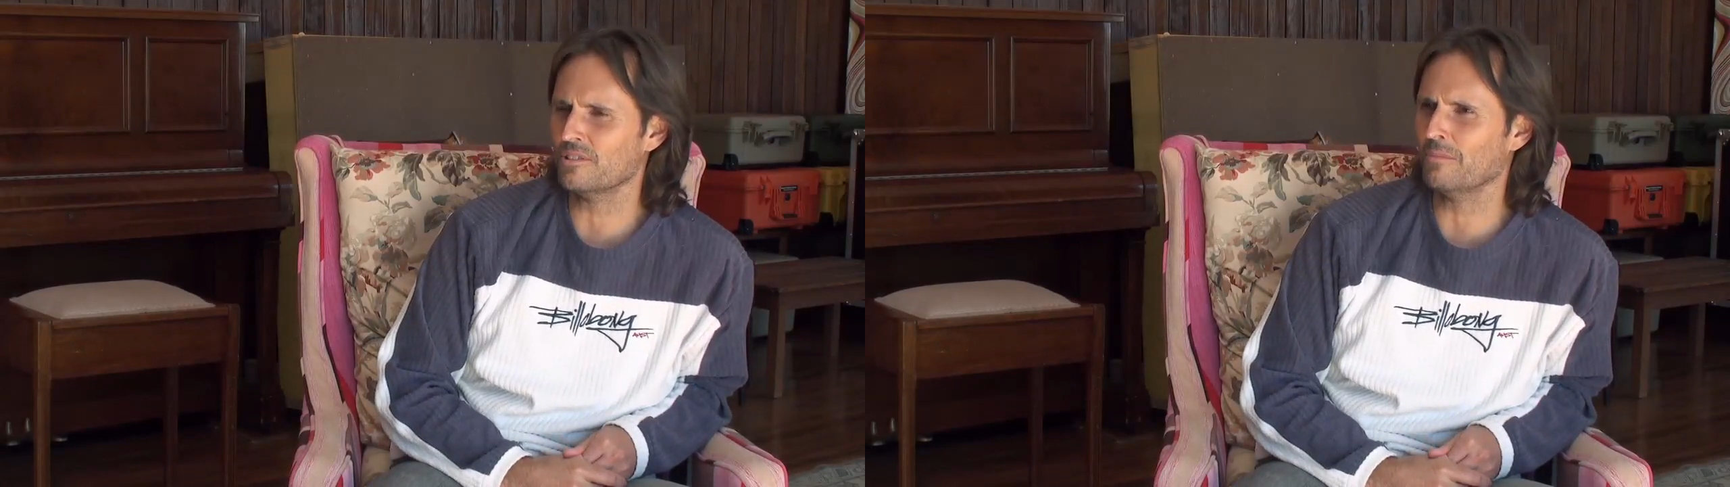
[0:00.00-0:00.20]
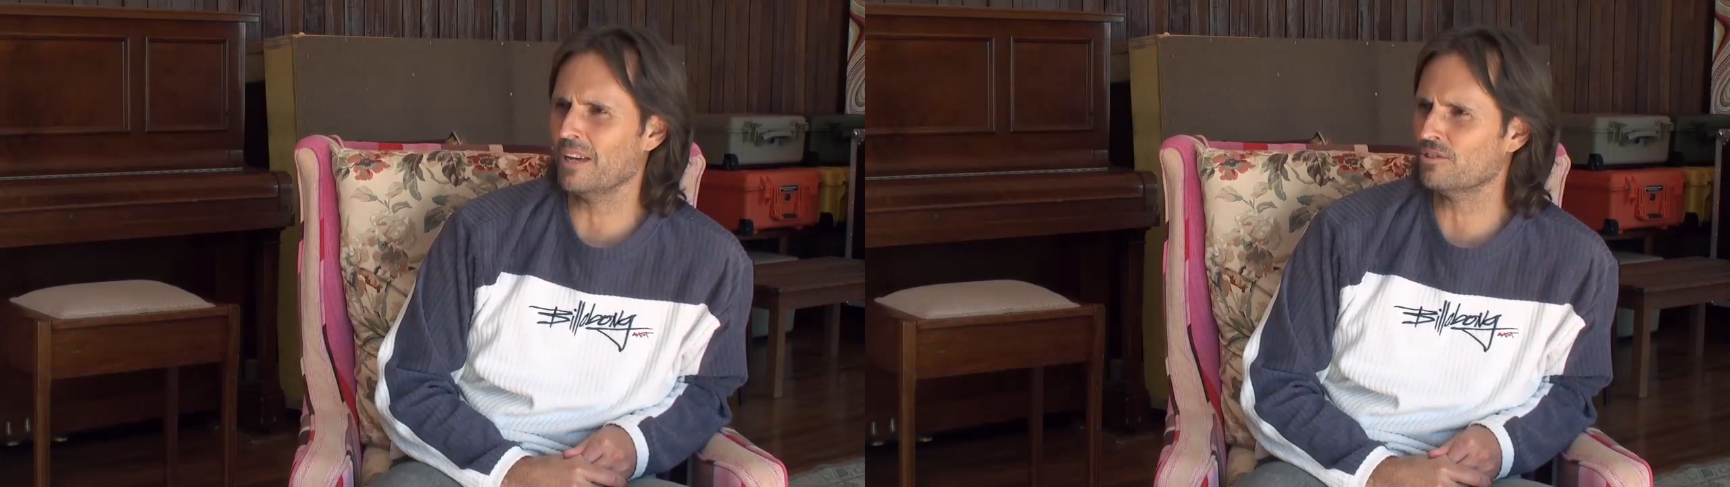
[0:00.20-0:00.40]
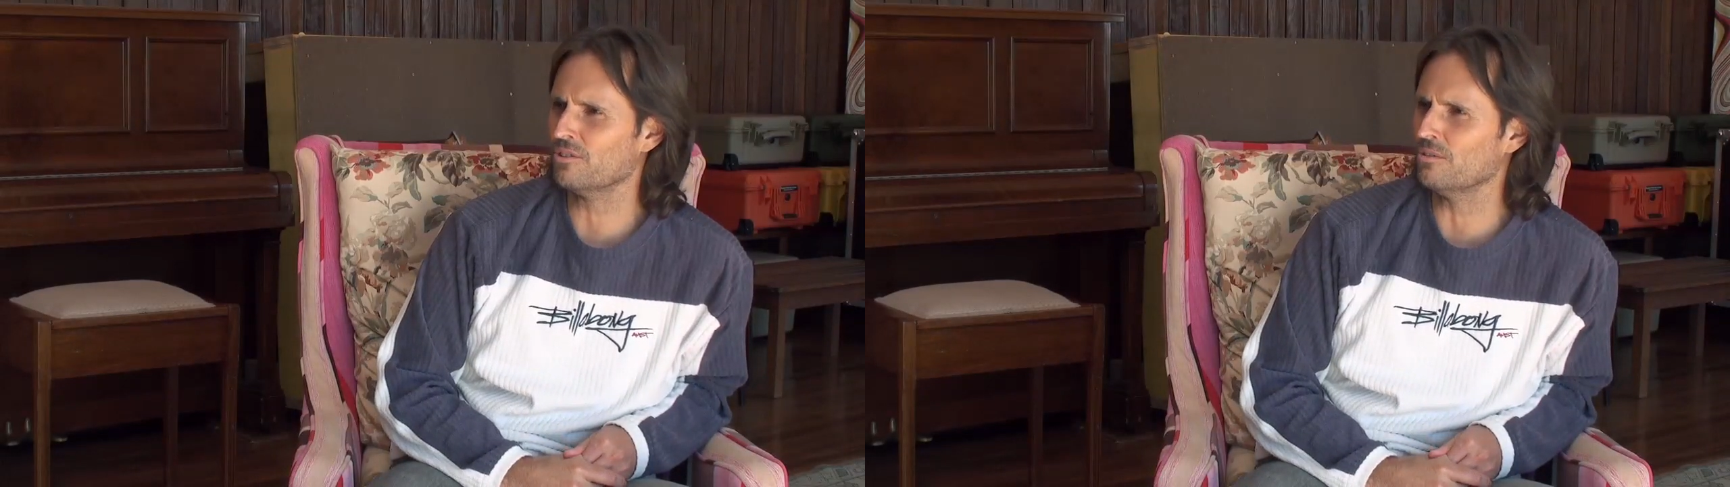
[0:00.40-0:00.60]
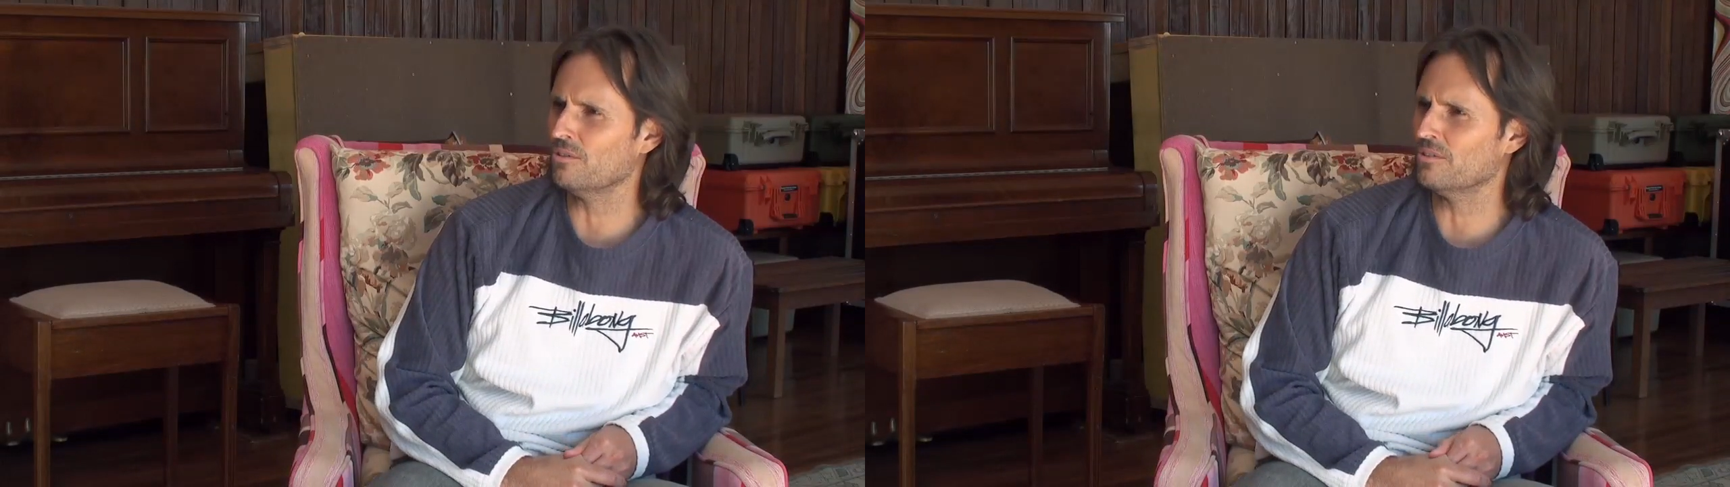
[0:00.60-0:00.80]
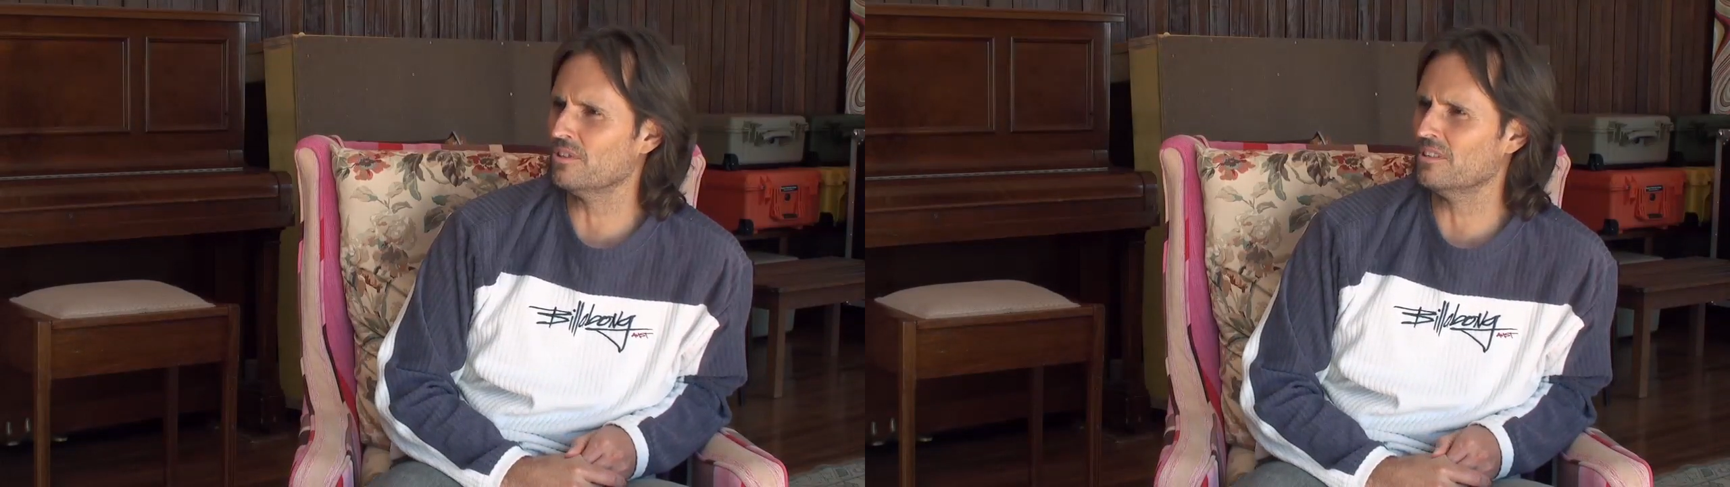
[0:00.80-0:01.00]
to make
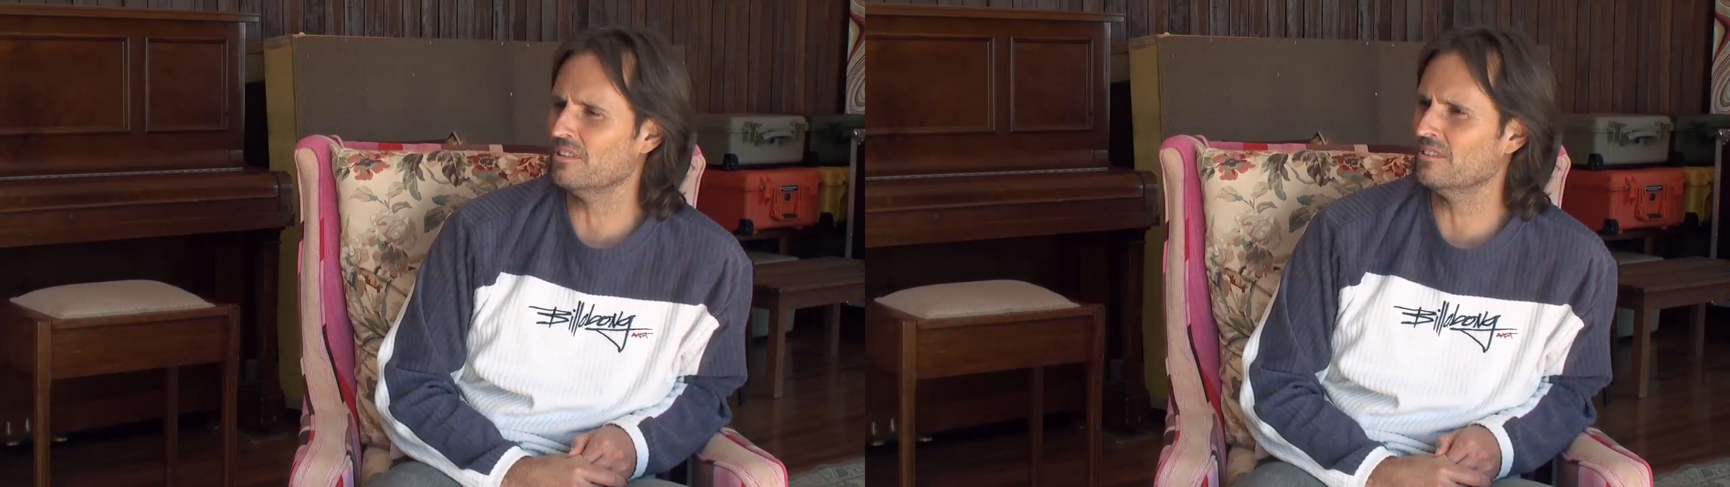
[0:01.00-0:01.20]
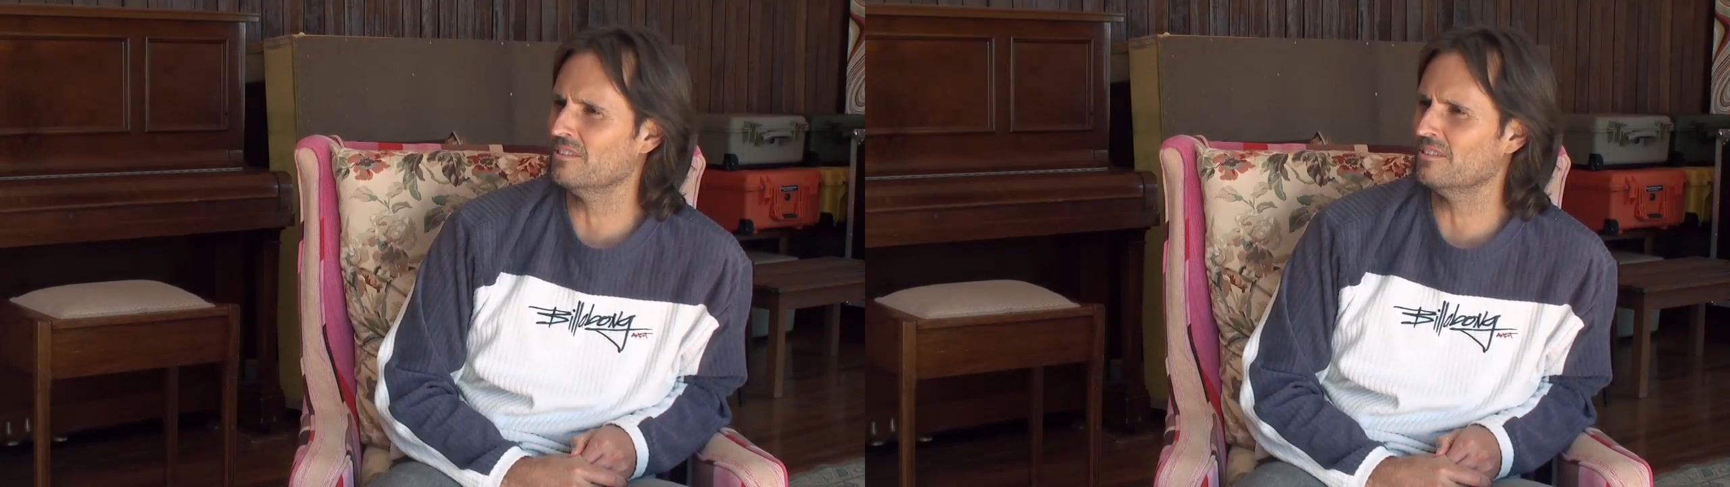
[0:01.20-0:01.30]
sure that,